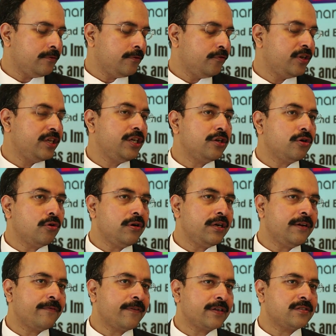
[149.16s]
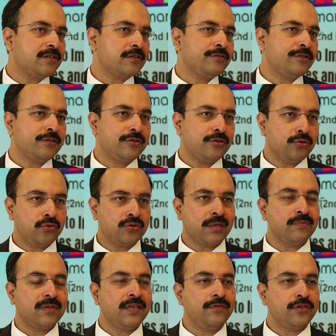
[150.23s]
50-year-old infrastructure to
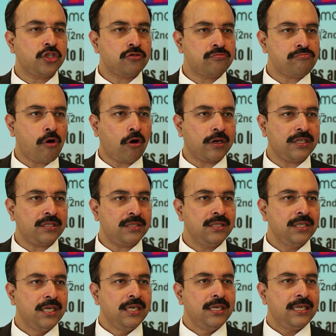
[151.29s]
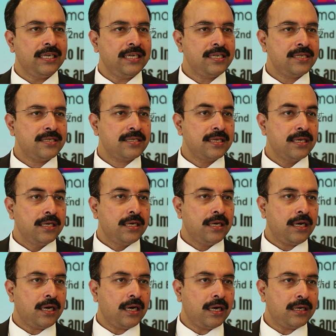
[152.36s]
something which is modern, is
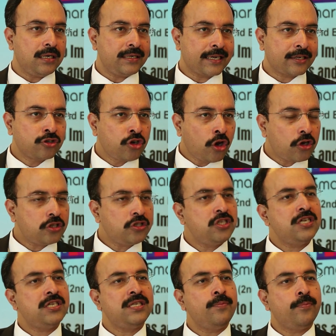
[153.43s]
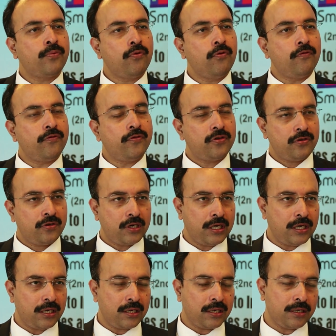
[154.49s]
technology has improved.
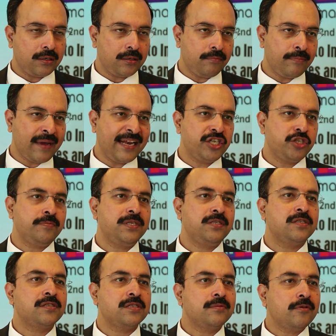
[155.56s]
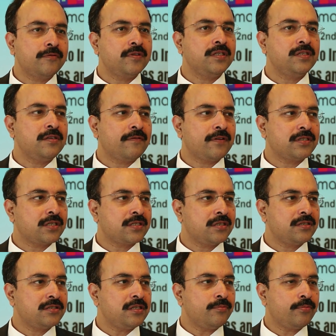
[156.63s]
Management system of these
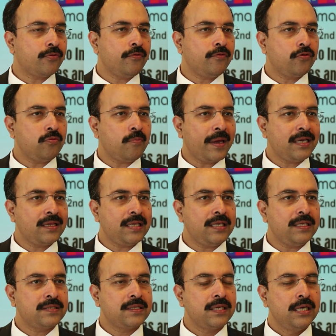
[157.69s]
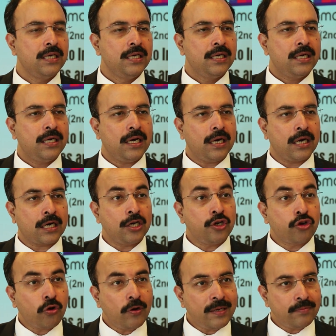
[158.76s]
infrastructure has improved to make these
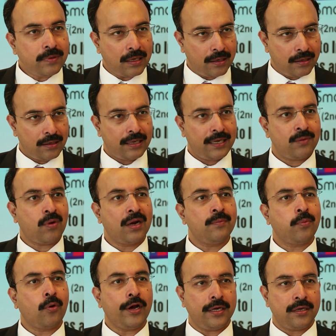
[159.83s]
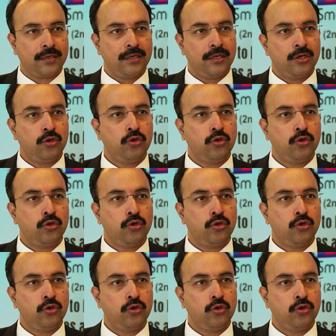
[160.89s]
controllable at one point,